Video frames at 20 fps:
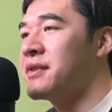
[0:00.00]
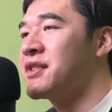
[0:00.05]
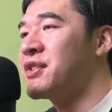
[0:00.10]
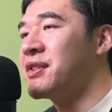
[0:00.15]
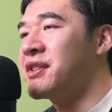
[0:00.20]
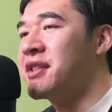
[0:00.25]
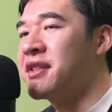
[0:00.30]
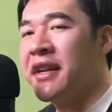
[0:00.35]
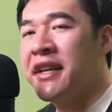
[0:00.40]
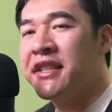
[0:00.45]
So
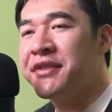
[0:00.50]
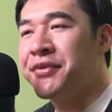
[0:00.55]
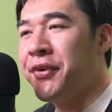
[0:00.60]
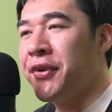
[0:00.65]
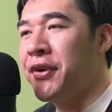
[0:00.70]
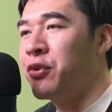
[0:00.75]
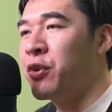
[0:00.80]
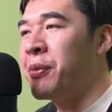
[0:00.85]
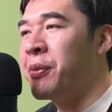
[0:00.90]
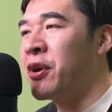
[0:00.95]
in today's
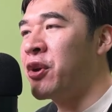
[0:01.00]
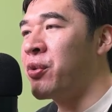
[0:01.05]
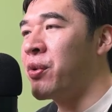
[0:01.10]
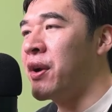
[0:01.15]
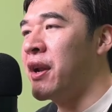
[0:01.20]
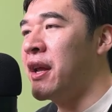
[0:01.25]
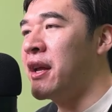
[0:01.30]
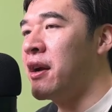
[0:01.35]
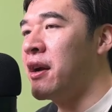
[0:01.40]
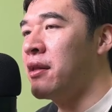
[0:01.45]
video, we'll be
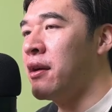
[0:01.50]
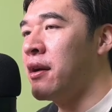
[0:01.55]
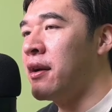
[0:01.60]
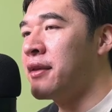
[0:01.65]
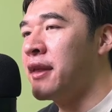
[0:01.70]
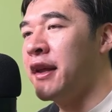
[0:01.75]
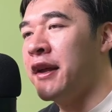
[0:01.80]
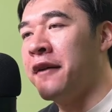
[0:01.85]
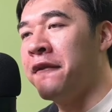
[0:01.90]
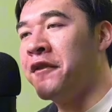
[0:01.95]
creating a lot
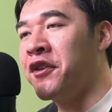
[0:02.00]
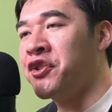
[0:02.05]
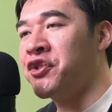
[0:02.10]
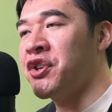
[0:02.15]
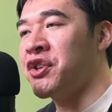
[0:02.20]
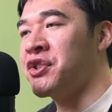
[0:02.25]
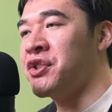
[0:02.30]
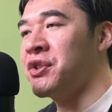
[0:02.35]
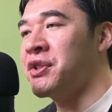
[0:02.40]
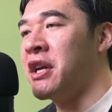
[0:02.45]
of the
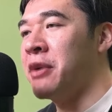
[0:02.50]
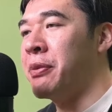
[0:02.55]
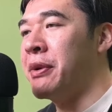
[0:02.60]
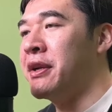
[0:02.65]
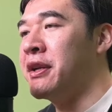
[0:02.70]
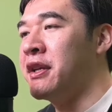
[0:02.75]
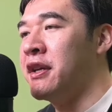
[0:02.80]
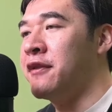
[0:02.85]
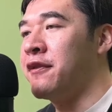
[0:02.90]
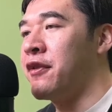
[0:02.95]
infrastructure that we
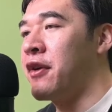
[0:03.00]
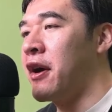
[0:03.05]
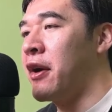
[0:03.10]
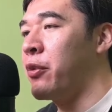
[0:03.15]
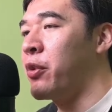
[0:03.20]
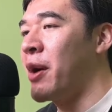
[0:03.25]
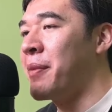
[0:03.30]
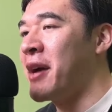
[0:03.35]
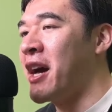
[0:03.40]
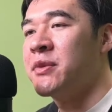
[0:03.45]
need for our
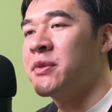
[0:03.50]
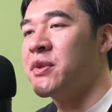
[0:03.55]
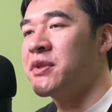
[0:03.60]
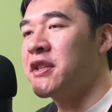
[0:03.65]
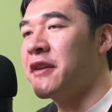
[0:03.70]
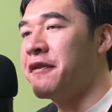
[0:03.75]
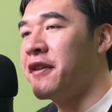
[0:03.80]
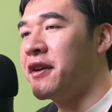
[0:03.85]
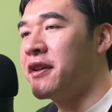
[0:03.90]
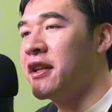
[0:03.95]
web app.
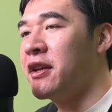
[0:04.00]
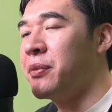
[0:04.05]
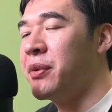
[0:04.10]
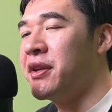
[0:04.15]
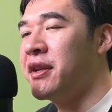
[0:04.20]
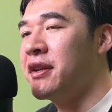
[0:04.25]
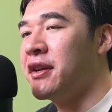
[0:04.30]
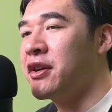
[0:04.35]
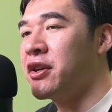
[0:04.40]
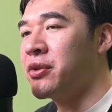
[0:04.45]
Specifically, we
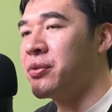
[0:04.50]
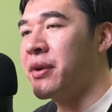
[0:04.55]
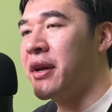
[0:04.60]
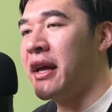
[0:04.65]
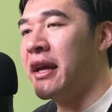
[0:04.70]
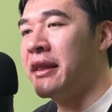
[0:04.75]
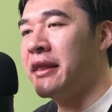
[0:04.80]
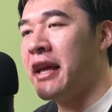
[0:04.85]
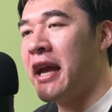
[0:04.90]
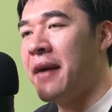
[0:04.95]
need to
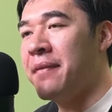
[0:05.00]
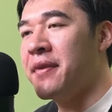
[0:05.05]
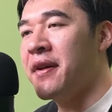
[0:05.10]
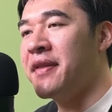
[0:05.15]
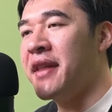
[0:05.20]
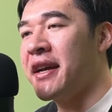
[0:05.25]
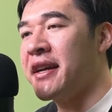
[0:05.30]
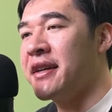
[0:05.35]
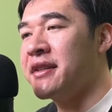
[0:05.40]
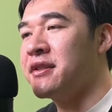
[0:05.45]
create a Lambda
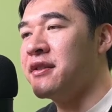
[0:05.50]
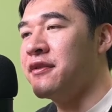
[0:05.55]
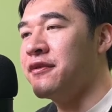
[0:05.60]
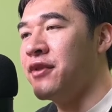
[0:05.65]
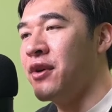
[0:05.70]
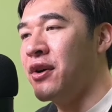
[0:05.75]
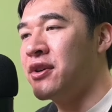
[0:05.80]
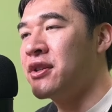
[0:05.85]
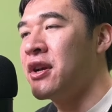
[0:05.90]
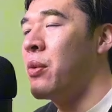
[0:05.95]
that gets
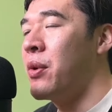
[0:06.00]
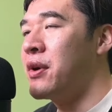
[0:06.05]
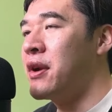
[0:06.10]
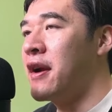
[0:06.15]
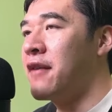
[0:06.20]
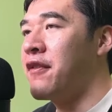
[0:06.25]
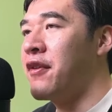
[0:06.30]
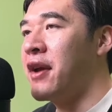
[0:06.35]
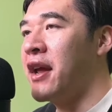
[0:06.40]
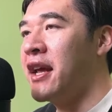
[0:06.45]
invoked
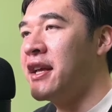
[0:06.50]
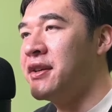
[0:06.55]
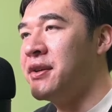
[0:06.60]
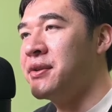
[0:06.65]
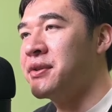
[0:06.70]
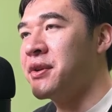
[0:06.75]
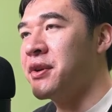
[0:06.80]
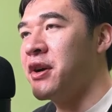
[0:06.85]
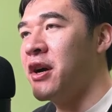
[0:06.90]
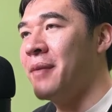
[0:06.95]
whenever a
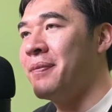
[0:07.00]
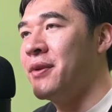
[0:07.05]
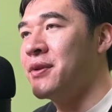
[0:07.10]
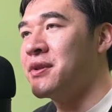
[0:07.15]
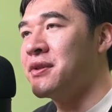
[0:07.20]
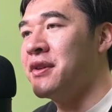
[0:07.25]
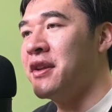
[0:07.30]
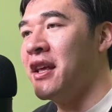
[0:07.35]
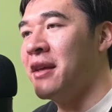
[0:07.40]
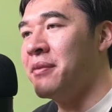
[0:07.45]
user
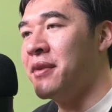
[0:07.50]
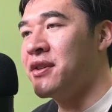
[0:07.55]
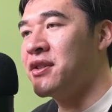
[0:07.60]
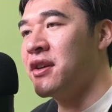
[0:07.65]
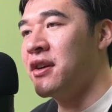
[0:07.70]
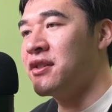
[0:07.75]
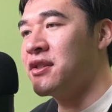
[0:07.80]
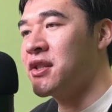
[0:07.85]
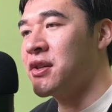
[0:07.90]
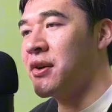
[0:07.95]
uploads an image
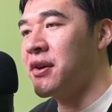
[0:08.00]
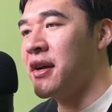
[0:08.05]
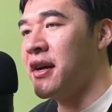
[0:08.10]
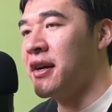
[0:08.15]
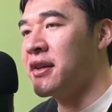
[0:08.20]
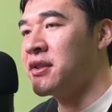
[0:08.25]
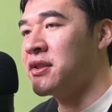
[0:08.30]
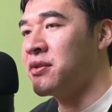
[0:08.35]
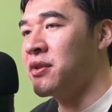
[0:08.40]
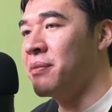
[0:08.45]
onto our
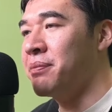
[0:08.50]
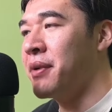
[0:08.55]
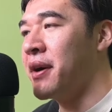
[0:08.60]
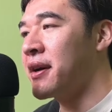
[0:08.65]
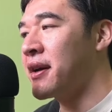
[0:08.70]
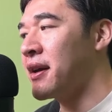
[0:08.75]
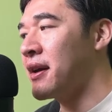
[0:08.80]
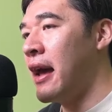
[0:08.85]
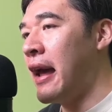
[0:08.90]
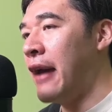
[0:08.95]
S3
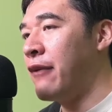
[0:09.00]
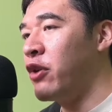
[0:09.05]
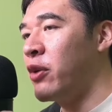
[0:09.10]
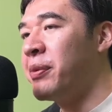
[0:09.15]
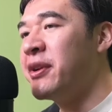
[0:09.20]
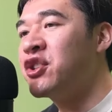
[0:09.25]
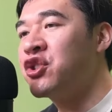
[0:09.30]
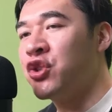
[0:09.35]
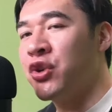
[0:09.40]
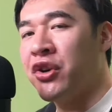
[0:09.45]
bucket. And we'll
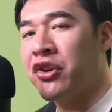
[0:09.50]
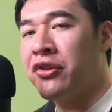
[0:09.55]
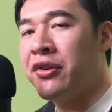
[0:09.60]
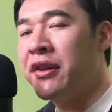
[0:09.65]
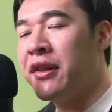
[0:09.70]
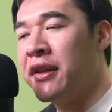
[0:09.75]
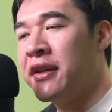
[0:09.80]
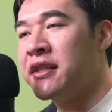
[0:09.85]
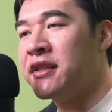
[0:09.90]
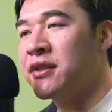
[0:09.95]
be
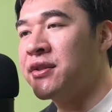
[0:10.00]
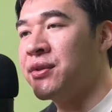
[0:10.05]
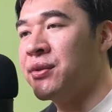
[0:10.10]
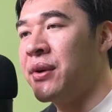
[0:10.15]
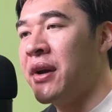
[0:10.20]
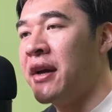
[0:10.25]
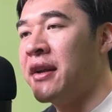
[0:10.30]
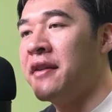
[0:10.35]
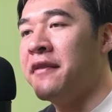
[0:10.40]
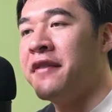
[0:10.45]
triggering this through
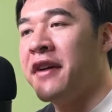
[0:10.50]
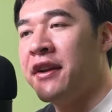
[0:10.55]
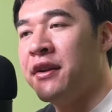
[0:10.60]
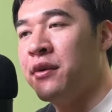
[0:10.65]
an event